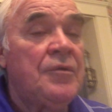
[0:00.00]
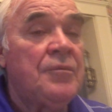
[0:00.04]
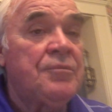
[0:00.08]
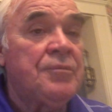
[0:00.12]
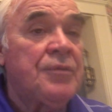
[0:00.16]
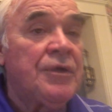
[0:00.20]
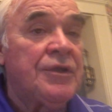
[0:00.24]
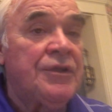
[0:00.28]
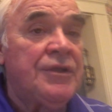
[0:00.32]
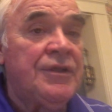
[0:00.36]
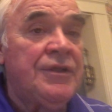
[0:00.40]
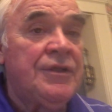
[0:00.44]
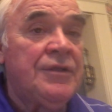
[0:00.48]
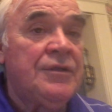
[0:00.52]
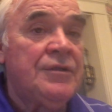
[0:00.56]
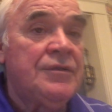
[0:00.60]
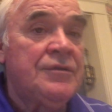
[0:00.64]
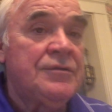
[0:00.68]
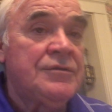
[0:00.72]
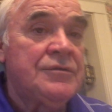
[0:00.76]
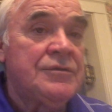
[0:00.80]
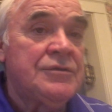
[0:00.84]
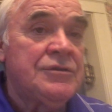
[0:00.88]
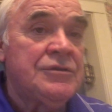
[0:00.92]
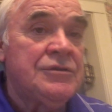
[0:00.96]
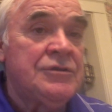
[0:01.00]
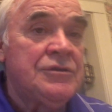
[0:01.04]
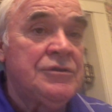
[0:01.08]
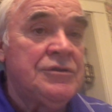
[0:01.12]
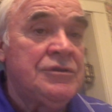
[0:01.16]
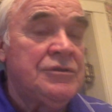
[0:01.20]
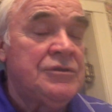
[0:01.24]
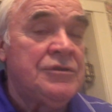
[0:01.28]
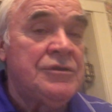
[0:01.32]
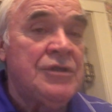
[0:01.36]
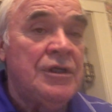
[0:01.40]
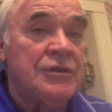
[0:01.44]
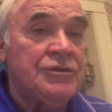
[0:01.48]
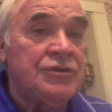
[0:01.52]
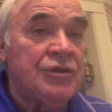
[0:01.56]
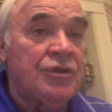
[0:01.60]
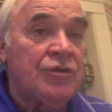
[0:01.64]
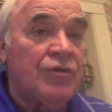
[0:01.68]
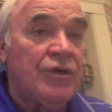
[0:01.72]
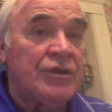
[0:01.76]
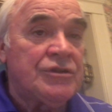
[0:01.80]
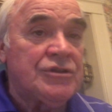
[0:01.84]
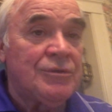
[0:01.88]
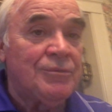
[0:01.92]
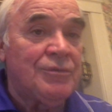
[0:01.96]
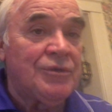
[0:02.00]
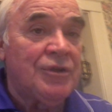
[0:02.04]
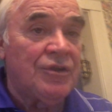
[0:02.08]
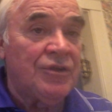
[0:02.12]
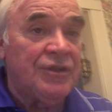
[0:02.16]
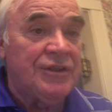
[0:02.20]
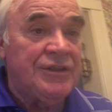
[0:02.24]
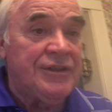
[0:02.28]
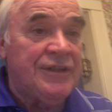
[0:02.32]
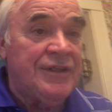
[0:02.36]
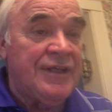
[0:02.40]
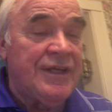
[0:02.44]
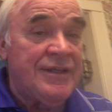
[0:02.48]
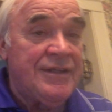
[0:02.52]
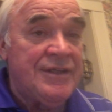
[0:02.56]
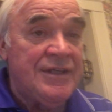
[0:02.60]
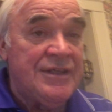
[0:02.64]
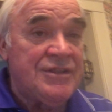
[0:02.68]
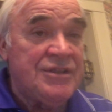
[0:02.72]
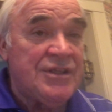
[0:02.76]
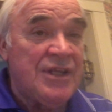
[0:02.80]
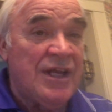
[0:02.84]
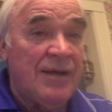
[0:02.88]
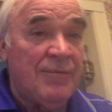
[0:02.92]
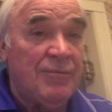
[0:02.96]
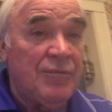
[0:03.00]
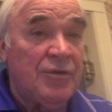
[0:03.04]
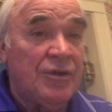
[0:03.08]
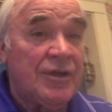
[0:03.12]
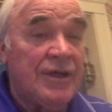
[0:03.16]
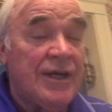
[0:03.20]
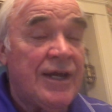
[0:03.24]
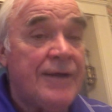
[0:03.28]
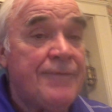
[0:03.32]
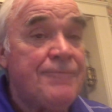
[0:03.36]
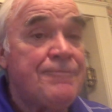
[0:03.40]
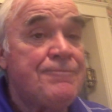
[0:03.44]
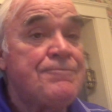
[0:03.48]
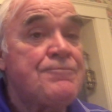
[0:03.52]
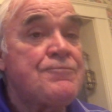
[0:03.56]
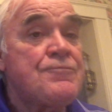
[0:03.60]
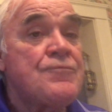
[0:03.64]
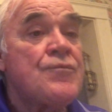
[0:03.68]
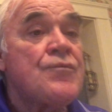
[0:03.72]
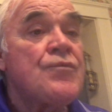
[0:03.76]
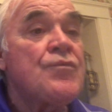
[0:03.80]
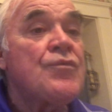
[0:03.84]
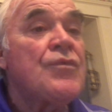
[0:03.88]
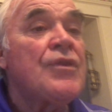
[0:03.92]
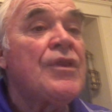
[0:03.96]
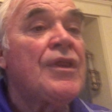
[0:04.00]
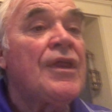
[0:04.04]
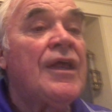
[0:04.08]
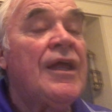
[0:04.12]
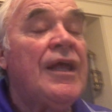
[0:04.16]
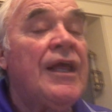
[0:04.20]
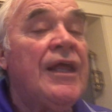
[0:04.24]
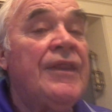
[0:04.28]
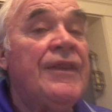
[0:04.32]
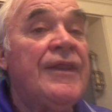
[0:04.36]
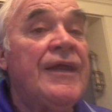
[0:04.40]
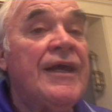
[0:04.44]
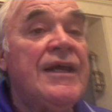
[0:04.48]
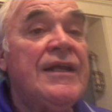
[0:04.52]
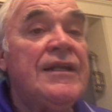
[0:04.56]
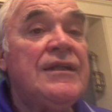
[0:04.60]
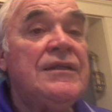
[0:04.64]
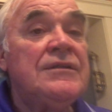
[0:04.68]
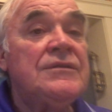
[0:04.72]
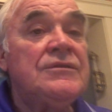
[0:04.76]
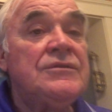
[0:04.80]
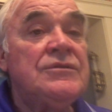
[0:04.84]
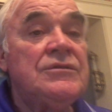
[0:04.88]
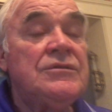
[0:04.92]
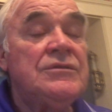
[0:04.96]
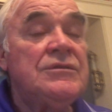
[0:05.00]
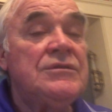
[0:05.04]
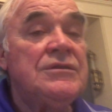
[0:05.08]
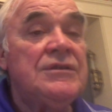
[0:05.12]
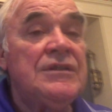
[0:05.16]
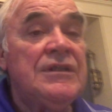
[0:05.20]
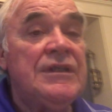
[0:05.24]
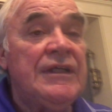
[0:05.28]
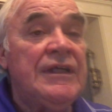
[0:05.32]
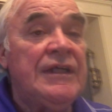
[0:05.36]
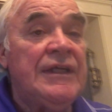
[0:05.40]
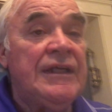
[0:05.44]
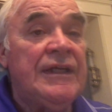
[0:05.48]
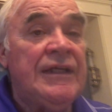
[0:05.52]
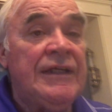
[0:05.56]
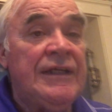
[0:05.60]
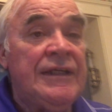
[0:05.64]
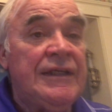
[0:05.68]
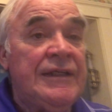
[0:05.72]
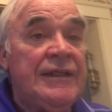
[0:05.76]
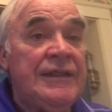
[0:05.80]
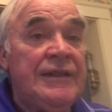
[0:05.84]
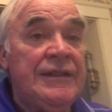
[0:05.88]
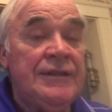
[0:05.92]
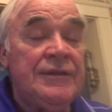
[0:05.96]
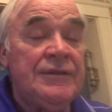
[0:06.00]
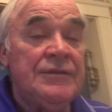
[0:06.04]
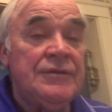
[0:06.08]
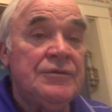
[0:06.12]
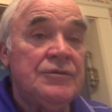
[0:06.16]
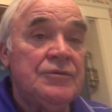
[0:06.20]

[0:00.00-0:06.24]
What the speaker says: but doesn't crush them until they're destemmed, okay? Then he,